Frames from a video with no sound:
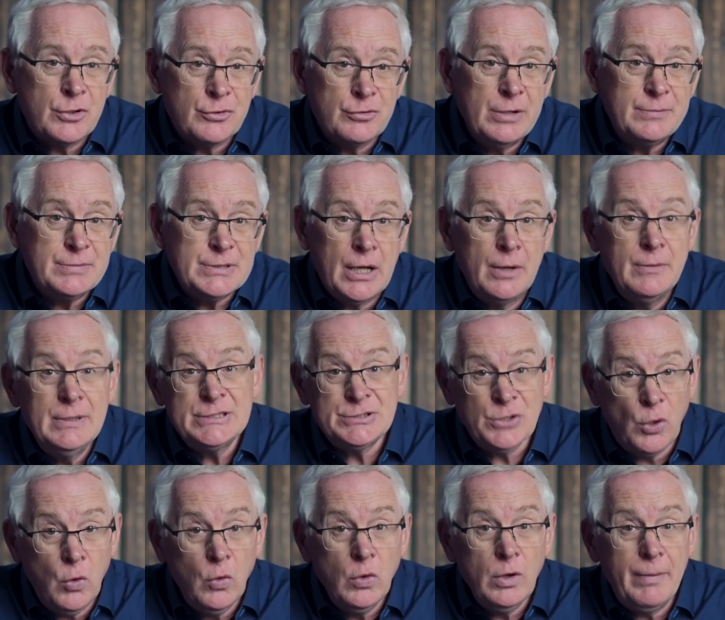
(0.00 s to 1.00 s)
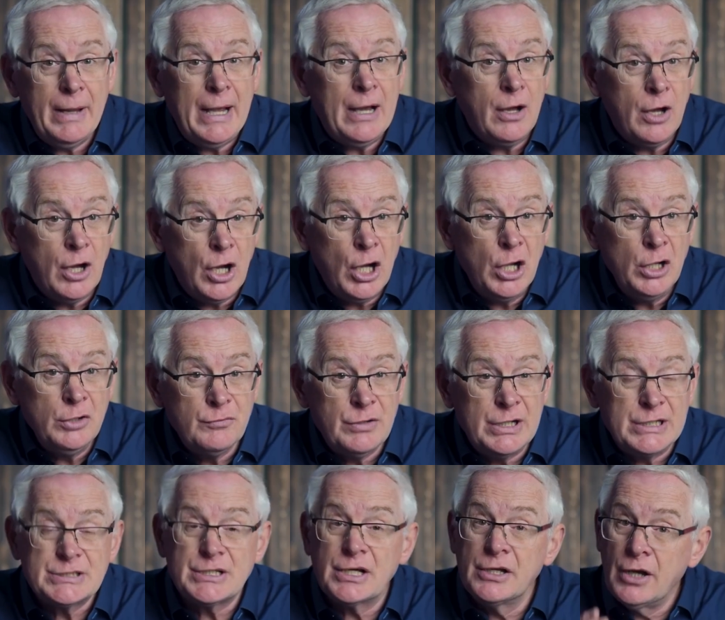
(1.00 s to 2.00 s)
crypto is all about high
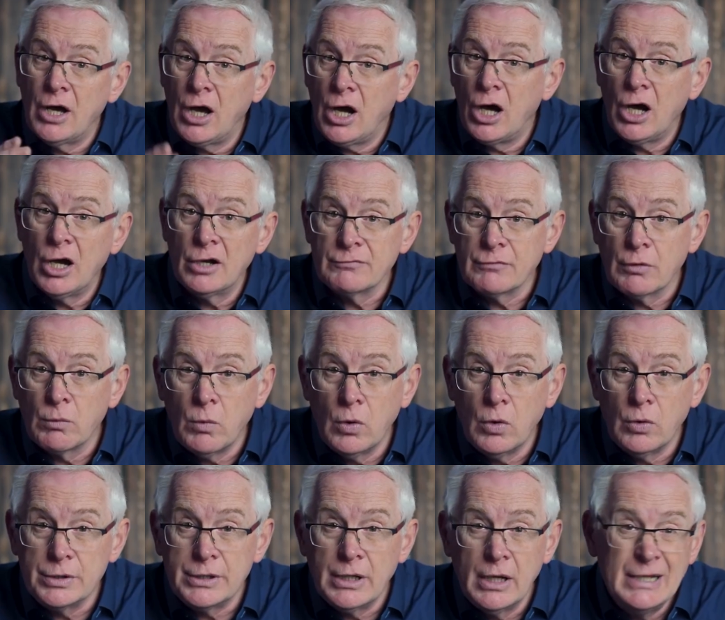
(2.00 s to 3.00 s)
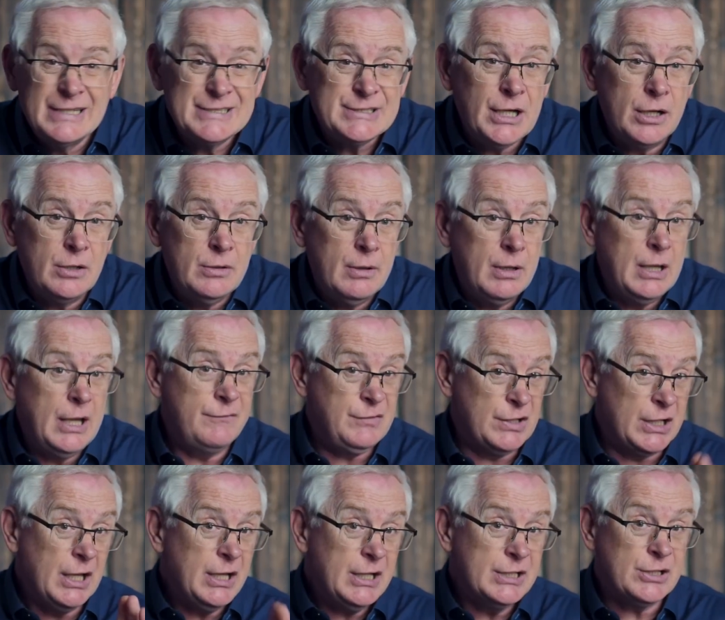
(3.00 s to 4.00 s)
risk and high reward. So if
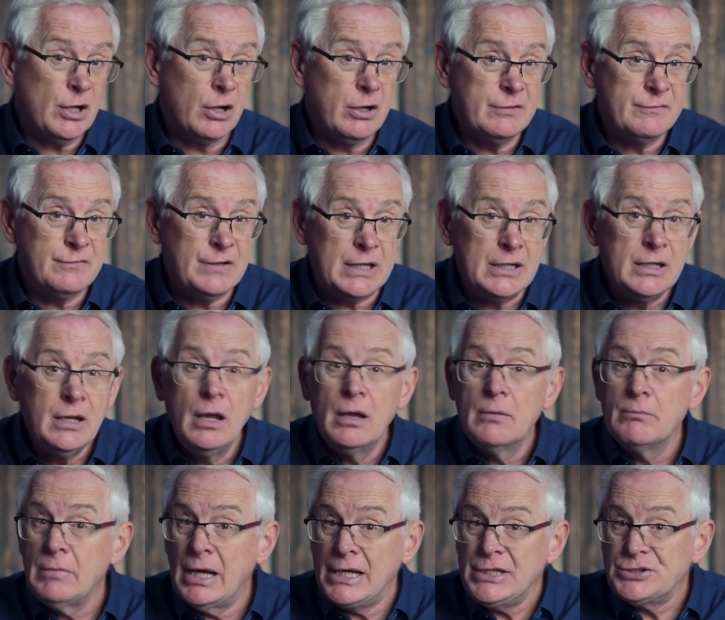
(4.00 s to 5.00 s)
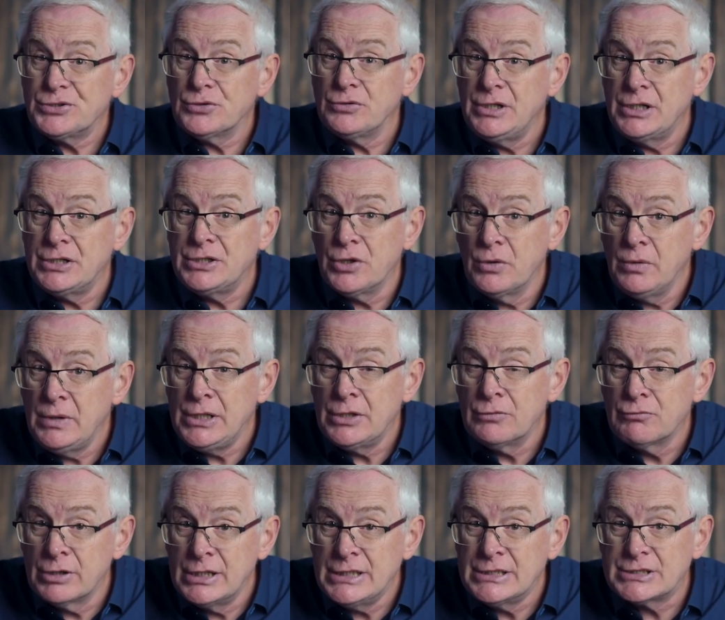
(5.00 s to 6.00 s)
you're going to dive in, make sure you're doing
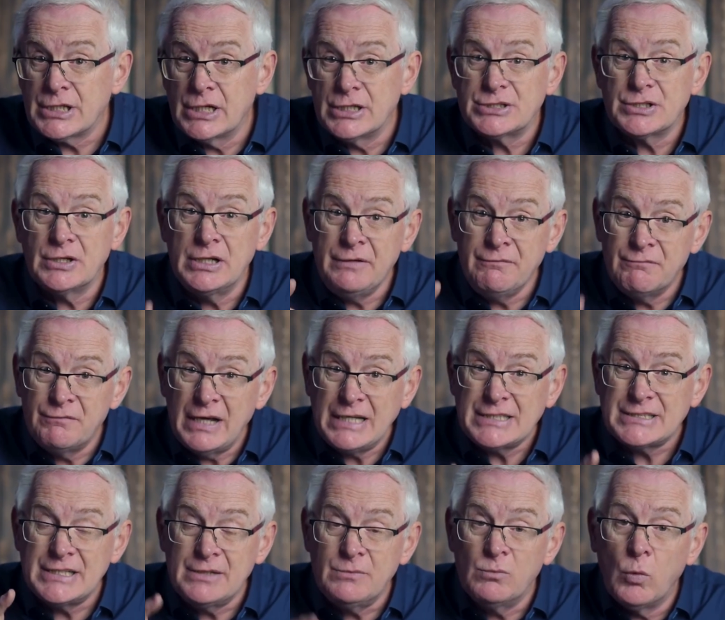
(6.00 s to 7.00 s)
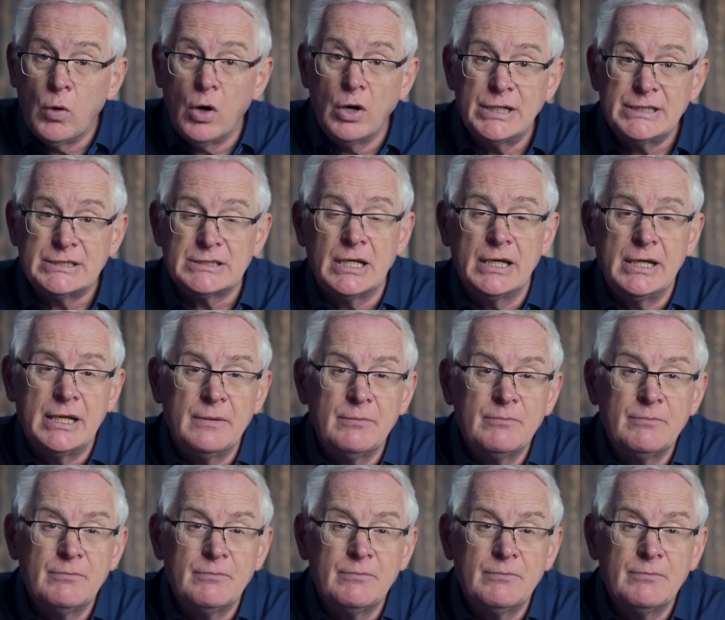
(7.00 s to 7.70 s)
your research and investing wisely.